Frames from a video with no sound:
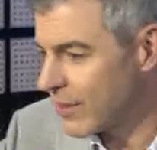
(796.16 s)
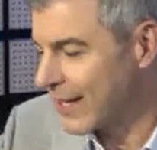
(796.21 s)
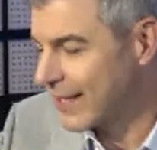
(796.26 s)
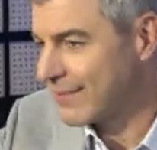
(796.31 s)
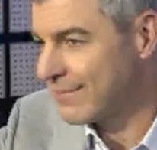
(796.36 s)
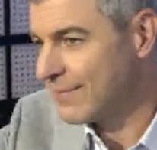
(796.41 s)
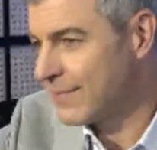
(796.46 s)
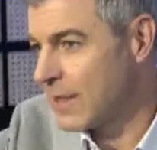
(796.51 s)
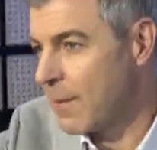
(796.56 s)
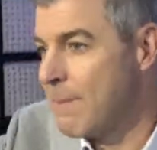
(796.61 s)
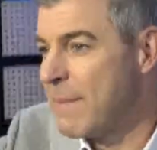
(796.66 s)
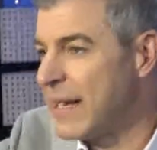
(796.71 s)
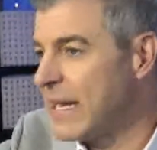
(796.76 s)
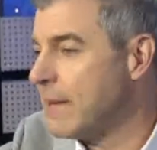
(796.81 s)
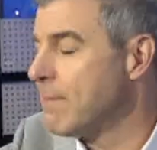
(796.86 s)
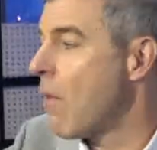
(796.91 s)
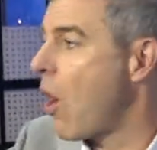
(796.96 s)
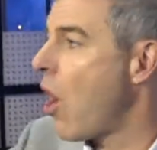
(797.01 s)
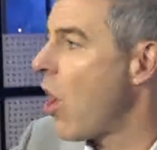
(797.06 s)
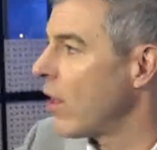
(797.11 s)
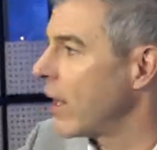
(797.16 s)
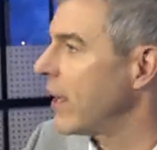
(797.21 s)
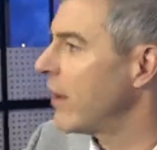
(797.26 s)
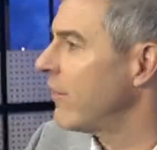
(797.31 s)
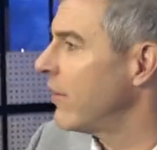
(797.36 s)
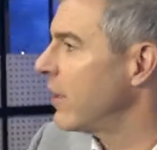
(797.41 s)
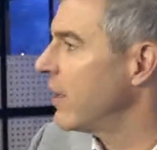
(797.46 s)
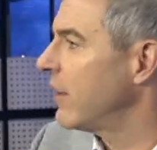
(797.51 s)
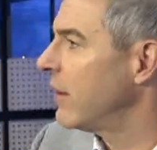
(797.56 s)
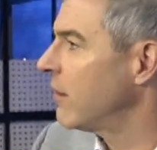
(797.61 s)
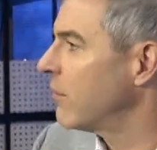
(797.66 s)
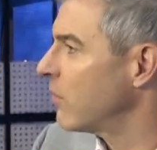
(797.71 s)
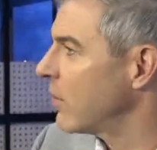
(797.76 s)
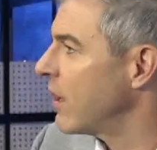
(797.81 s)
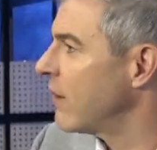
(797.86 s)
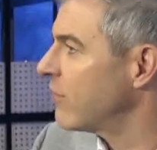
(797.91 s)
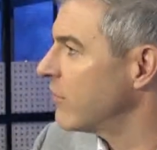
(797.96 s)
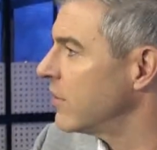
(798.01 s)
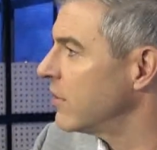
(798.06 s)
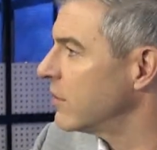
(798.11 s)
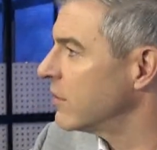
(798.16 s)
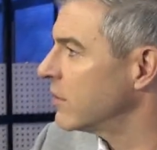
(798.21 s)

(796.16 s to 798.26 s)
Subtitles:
Like the mini mall area or whatever?